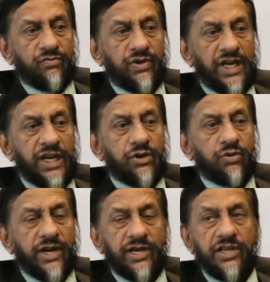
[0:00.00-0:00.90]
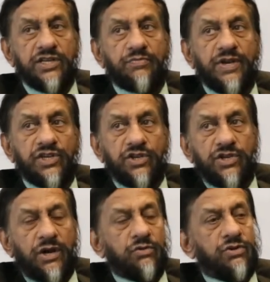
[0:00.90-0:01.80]
we need to get this
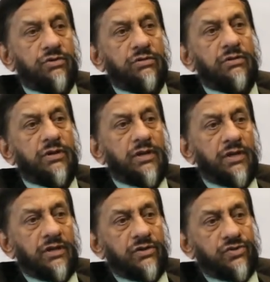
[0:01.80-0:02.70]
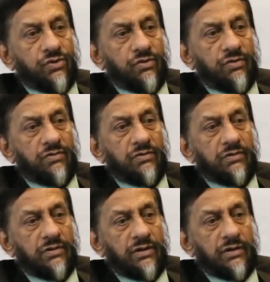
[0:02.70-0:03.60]
message out to. So
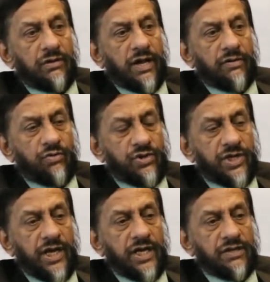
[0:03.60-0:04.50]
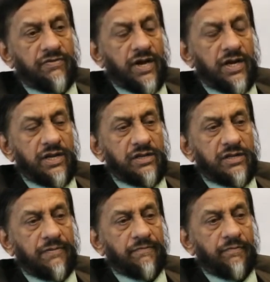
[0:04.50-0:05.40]
I would say, as far
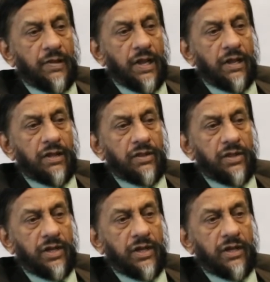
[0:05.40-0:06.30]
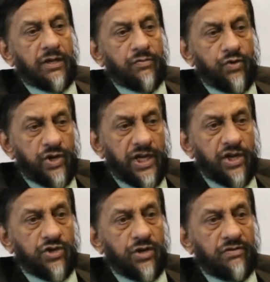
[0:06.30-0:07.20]
as the
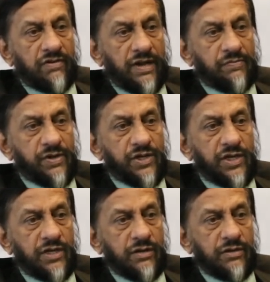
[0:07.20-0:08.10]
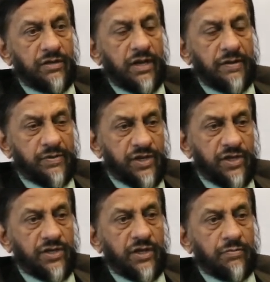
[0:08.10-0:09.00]
communication of
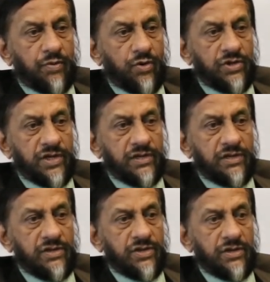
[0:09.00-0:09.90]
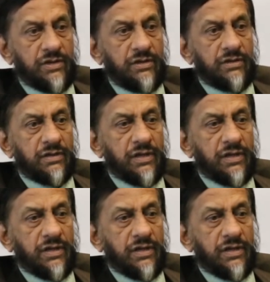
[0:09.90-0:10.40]
IPCC reports is concerned,